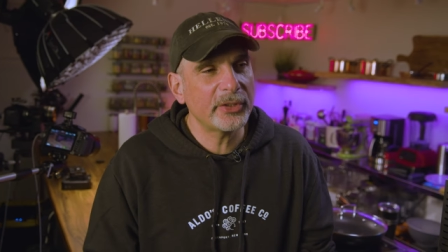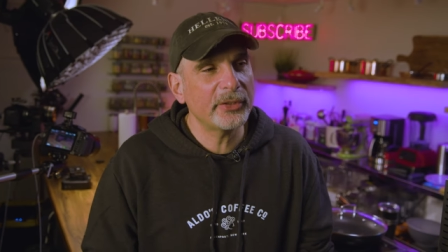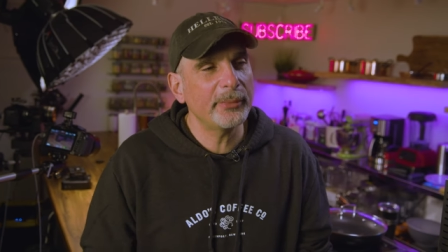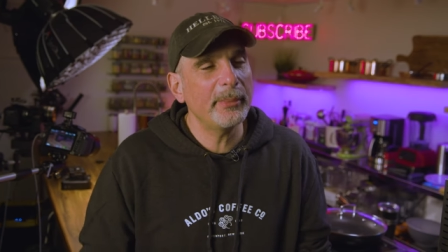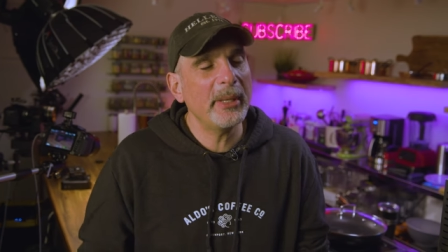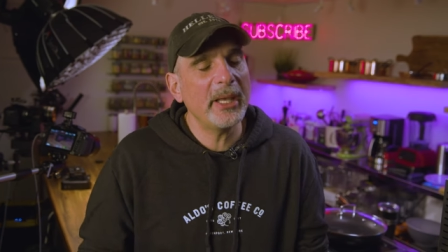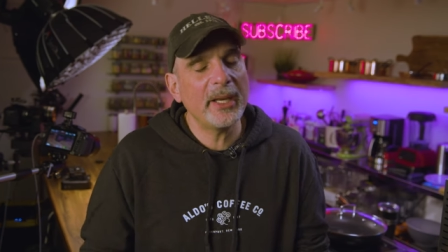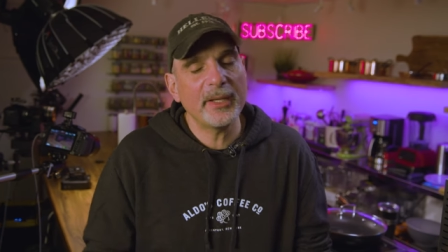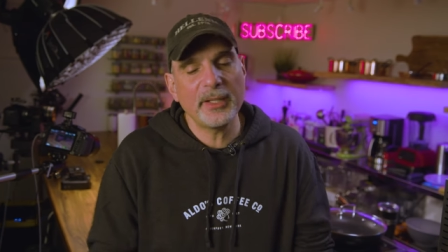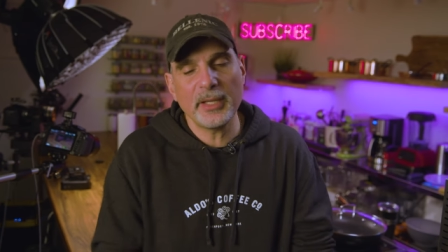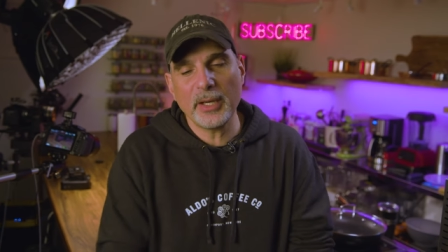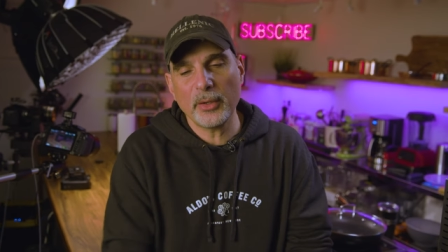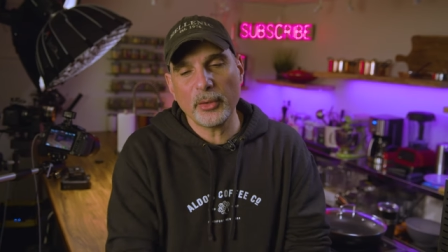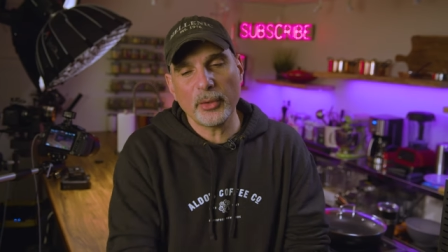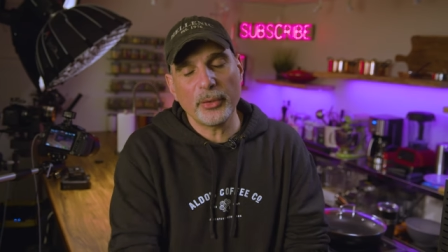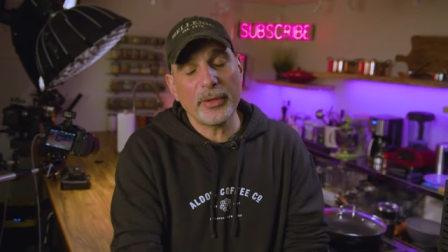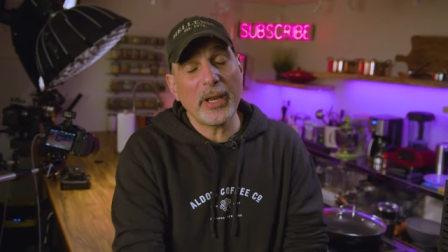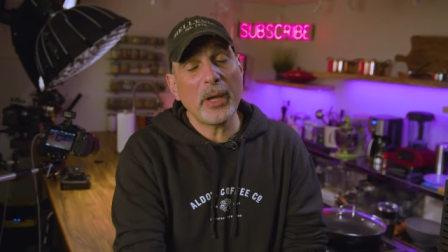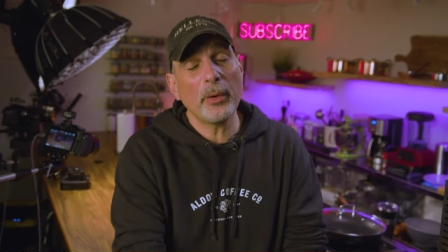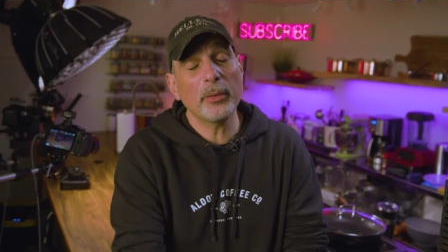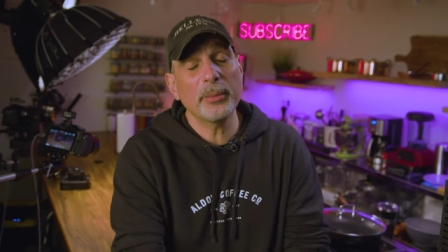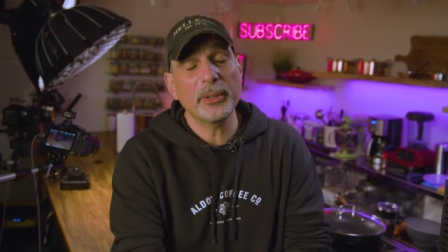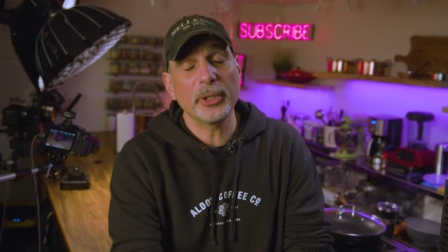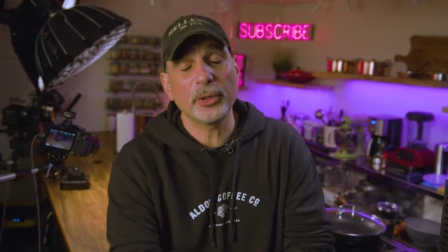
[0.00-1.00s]
I said, man,
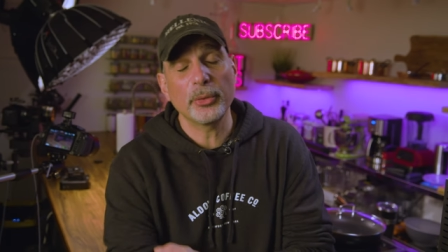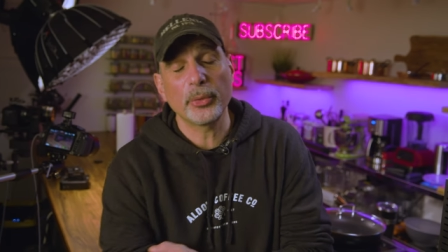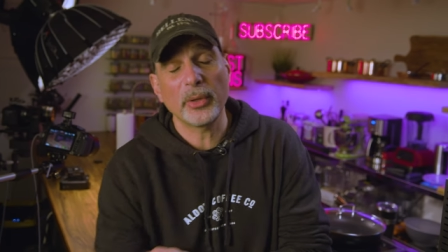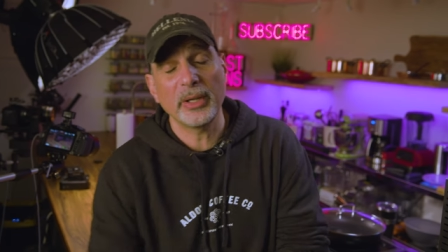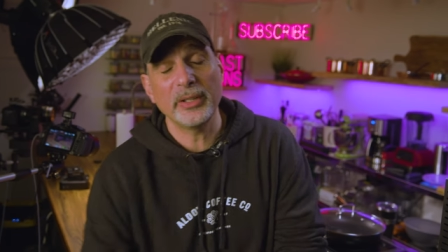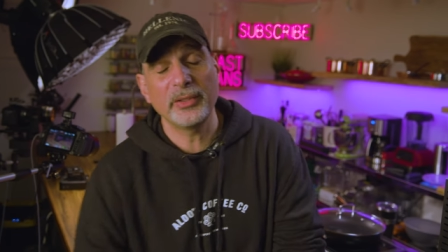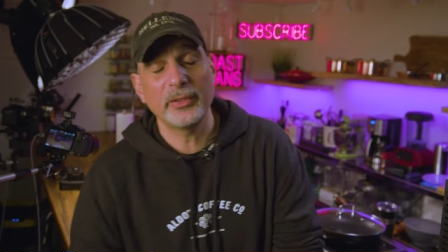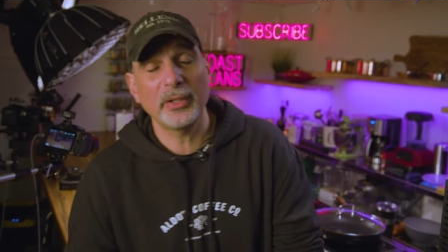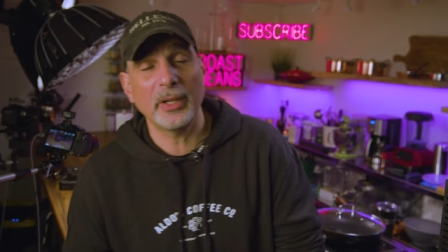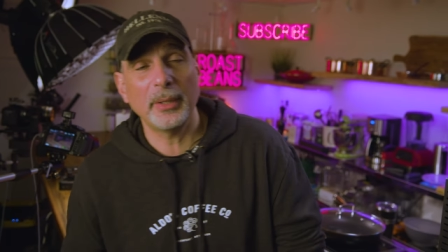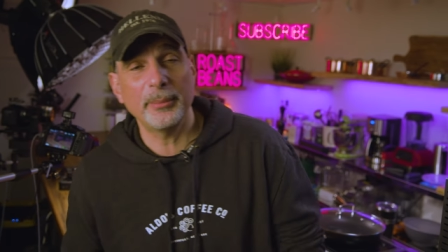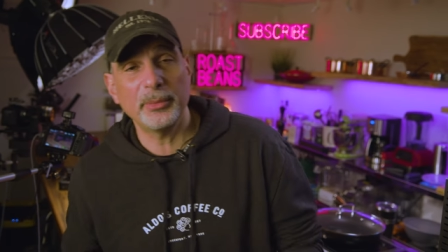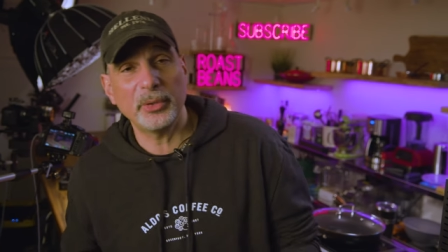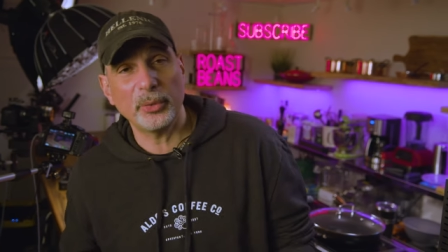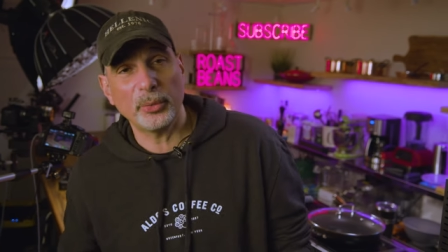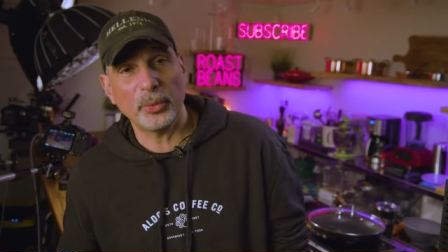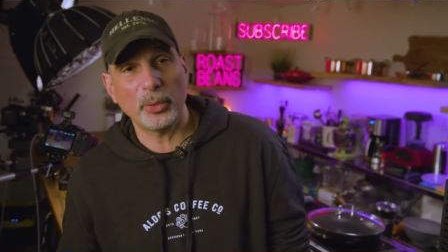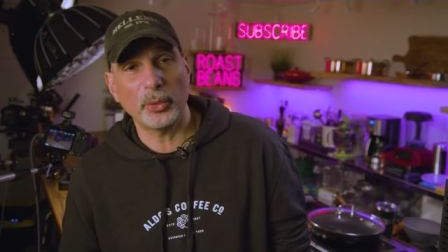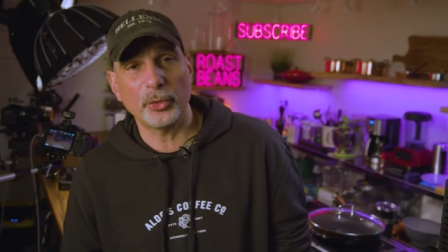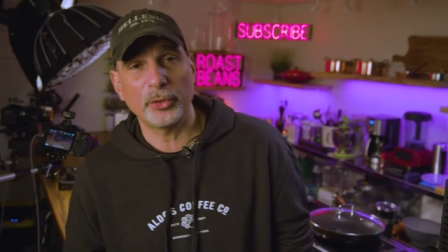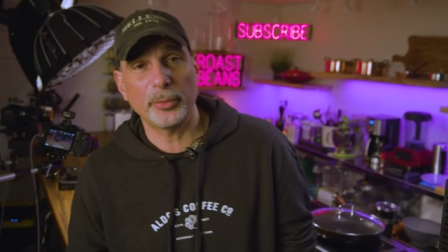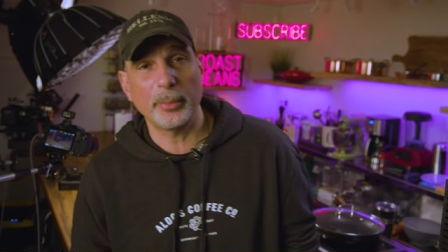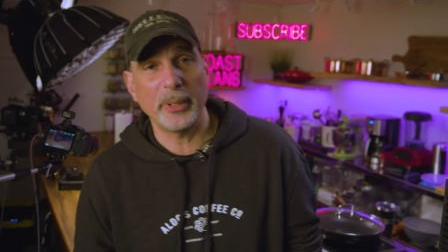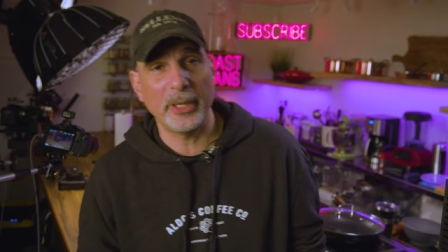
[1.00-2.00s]
now would be a great time to
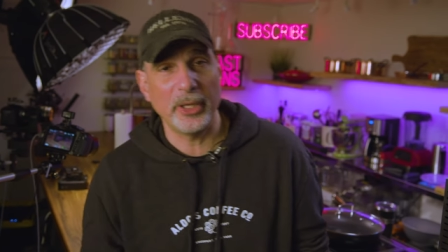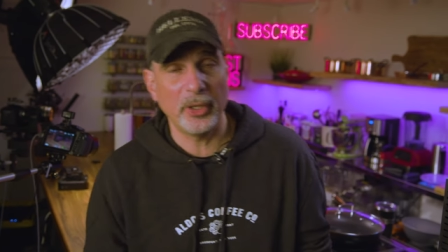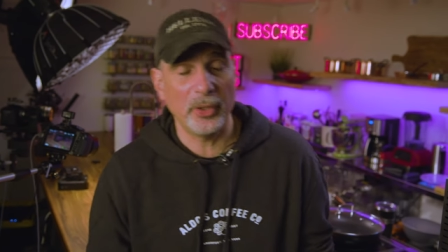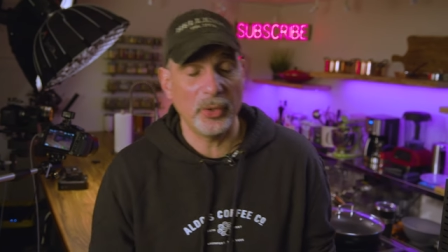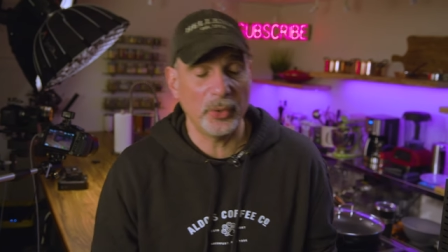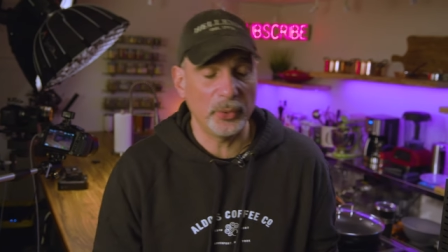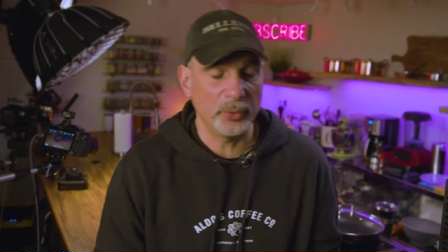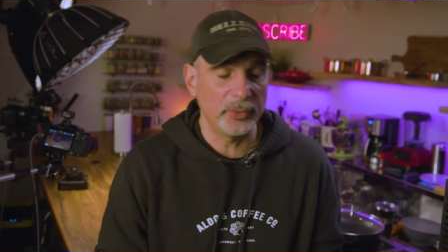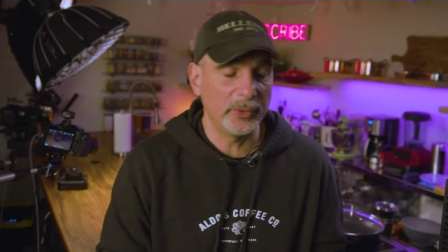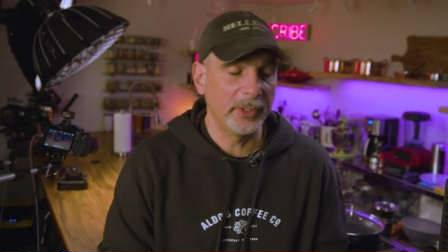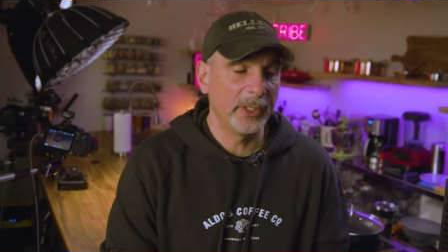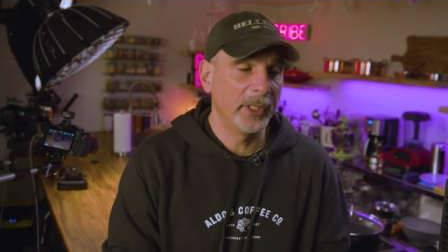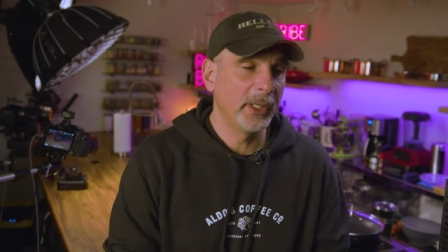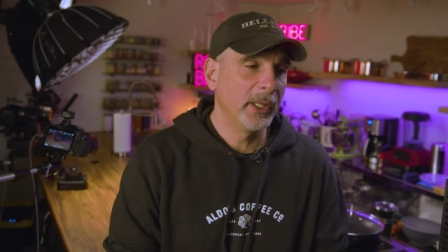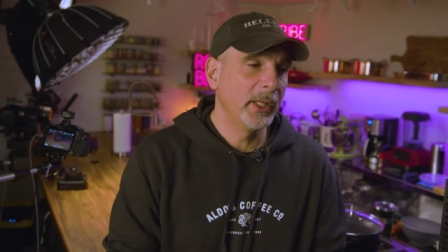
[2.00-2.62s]
roast my own.